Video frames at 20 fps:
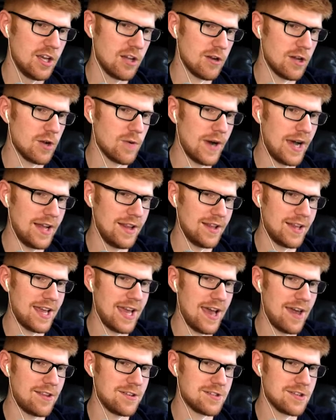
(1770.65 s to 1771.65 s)
Yuri quietly
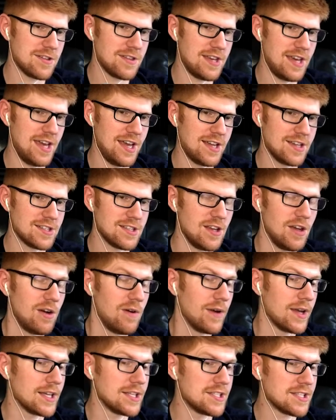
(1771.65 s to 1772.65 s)
gathers her things.
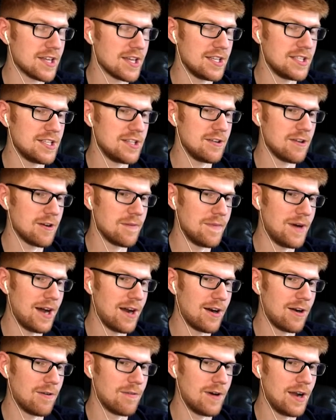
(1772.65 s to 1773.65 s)
We can continue
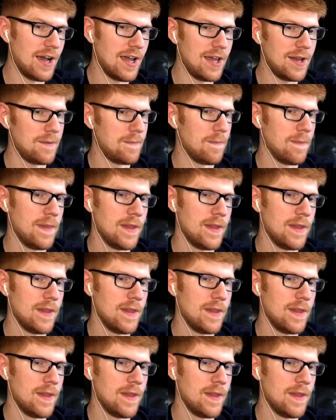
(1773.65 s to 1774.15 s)
tomorrow, right?